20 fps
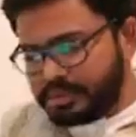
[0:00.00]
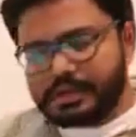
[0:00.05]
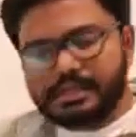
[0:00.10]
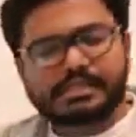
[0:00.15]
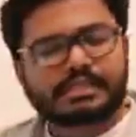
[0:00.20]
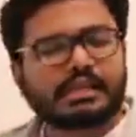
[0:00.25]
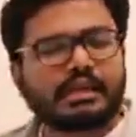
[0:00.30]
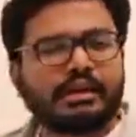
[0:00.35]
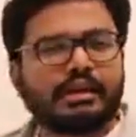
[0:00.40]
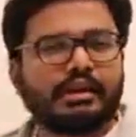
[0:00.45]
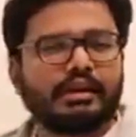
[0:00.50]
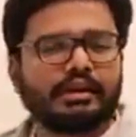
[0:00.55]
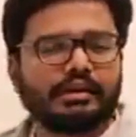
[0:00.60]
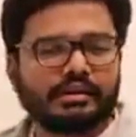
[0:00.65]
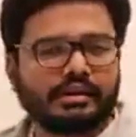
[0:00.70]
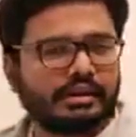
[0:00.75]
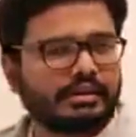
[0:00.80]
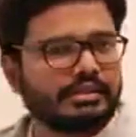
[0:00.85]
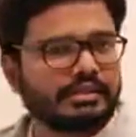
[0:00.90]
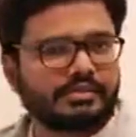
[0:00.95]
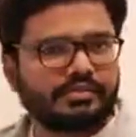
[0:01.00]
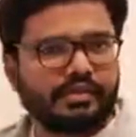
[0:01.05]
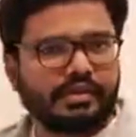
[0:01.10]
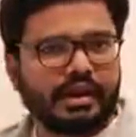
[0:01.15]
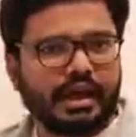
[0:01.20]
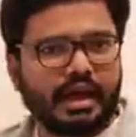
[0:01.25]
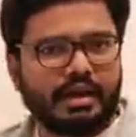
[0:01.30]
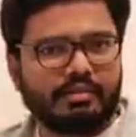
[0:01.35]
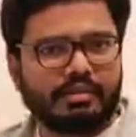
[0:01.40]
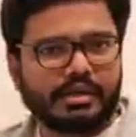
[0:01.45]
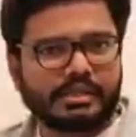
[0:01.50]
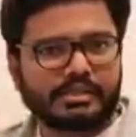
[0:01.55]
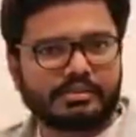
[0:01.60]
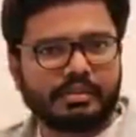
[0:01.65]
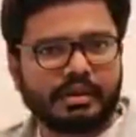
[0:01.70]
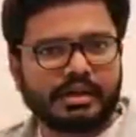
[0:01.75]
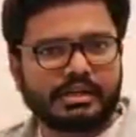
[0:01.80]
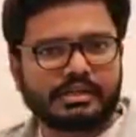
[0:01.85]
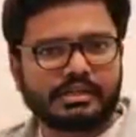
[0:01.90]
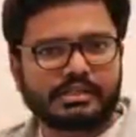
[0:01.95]
pre-screening tests for
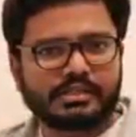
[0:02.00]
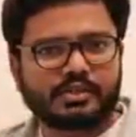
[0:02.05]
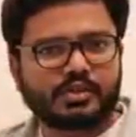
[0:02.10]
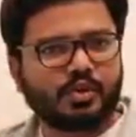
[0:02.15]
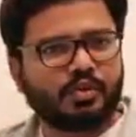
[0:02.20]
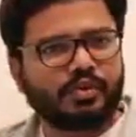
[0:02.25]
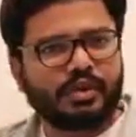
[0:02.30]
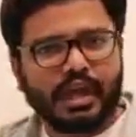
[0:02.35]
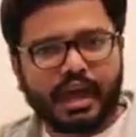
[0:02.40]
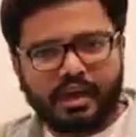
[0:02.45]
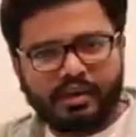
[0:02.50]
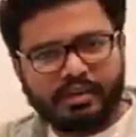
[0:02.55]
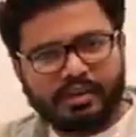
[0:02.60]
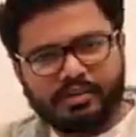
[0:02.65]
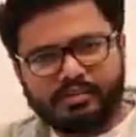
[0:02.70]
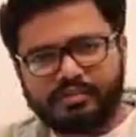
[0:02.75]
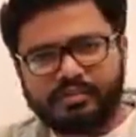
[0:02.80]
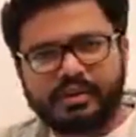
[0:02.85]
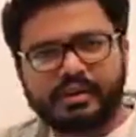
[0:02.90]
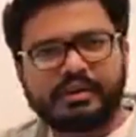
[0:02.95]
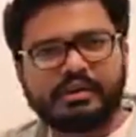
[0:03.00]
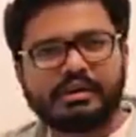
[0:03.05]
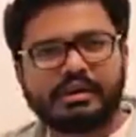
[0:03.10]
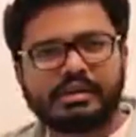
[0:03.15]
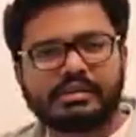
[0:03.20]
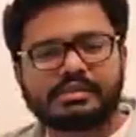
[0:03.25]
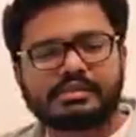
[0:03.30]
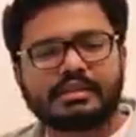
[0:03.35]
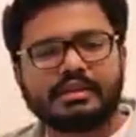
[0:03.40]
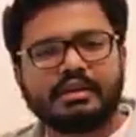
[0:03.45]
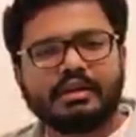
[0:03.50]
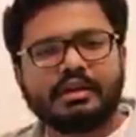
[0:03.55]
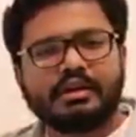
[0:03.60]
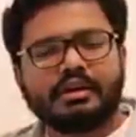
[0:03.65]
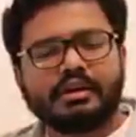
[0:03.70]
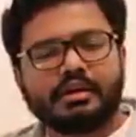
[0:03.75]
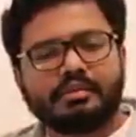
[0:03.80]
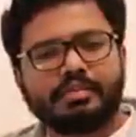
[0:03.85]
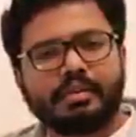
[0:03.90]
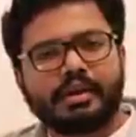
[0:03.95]
diabetes mellitus. So we have different tests
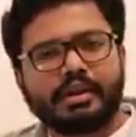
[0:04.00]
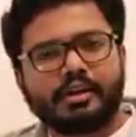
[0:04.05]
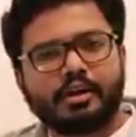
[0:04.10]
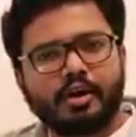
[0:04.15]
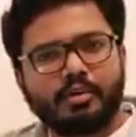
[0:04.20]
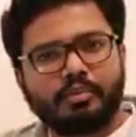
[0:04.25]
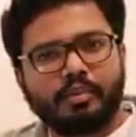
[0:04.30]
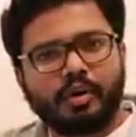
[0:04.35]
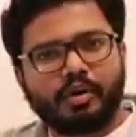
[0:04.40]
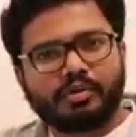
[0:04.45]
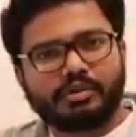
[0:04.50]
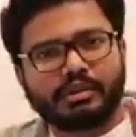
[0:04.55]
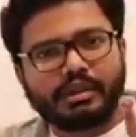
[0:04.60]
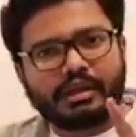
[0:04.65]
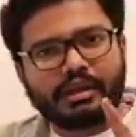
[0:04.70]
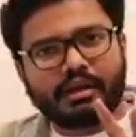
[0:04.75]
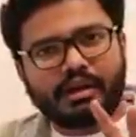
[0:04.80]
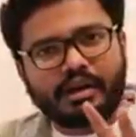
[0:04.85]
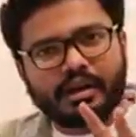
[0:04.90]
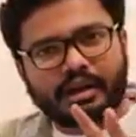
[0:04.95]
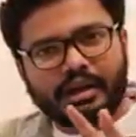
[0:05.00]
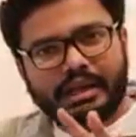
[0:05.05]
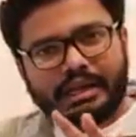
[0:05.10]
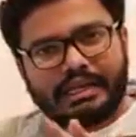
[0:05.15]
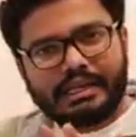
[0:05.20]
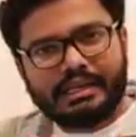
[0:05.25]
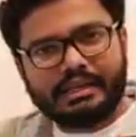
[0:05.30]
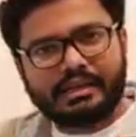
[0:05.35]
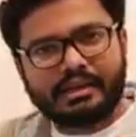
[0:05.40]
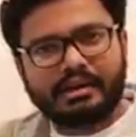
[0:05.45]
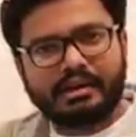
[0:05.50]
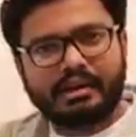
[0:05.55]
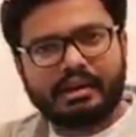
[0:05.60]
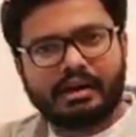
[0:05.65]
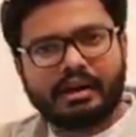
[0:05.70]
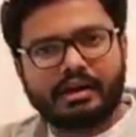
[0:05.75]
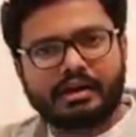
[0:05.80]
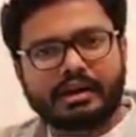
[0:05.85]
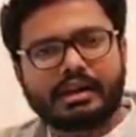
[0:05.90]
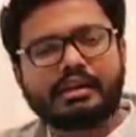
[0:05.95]
depending upon their
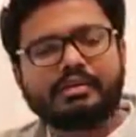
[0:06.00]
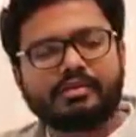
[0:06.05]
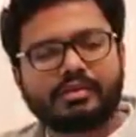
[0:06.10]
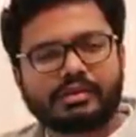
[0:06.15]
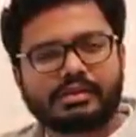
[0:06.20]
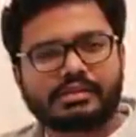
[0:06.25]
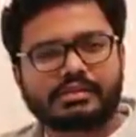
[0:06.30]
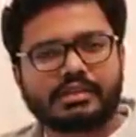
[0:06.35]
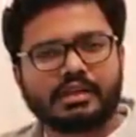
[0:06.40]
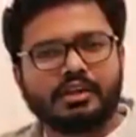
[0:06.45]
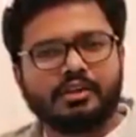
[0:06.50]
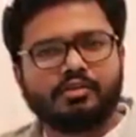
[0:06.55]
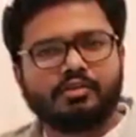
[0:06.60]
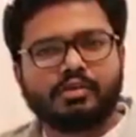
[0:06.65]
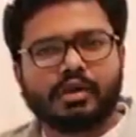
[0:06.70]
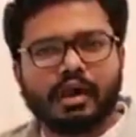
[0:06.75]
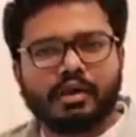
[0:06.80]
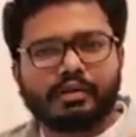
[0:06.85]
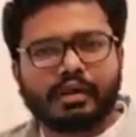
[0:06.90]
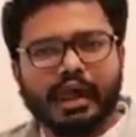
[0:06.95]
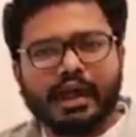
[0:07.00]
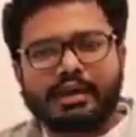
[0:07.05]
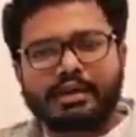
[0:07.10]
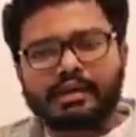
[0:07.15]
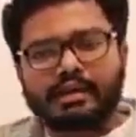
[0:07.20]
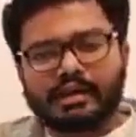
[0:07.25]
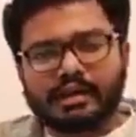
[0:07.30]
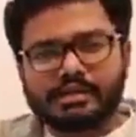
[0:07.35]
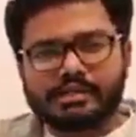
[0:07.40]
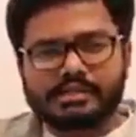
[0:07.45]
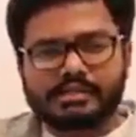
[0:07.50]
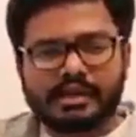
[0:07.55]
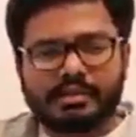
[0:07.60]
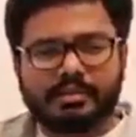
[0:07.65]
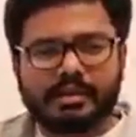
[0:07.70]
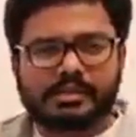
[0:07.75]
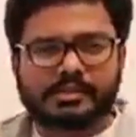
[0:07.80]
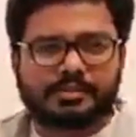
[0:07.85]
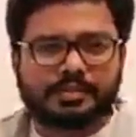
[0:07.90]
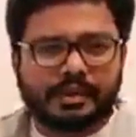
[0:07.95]
clinical relevance. We have
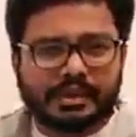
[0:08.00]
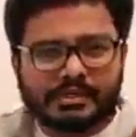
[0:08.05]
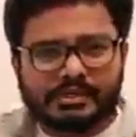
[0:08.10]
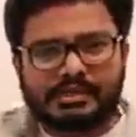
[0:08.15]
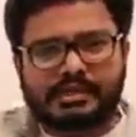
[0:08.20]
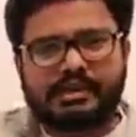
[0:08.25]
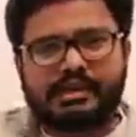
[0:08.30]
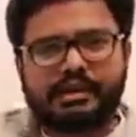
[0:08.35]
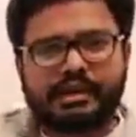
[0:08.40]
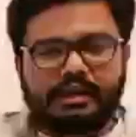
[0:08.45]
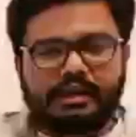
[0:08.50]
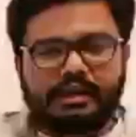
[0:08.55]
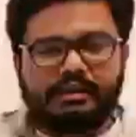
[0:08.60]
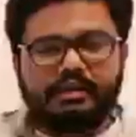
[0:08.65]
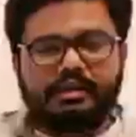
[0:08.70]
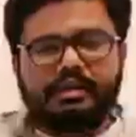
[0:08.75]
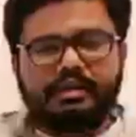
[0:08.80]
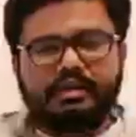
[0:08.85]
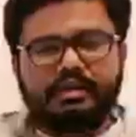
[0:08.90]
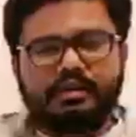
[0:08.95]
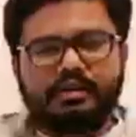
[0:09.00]
categorized them as pre-screening,